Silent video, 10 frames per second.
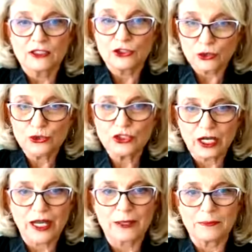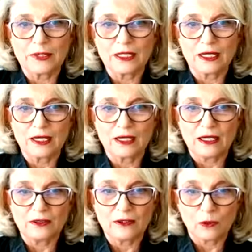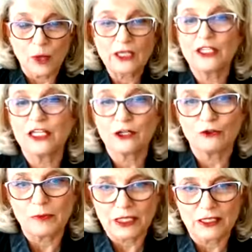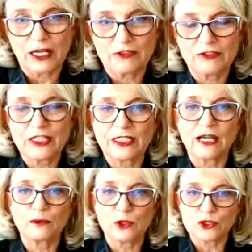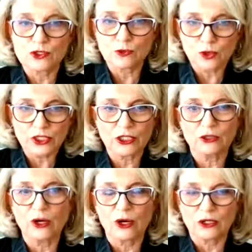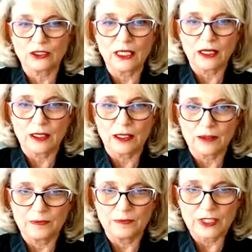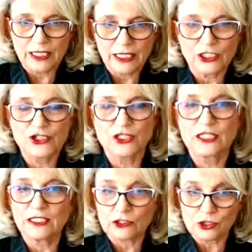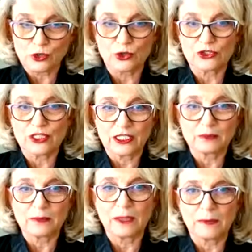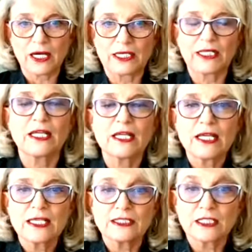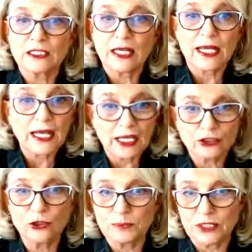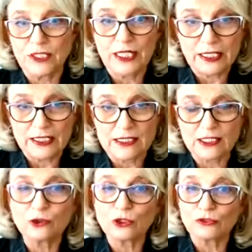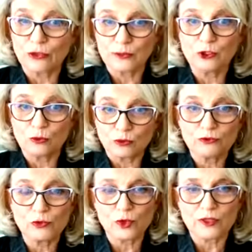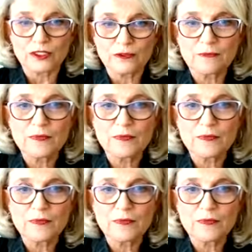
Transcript: took time, uh, one year of my life, and I was working on uh, the energy that I stored in my body that had to be released in order for me to move forward.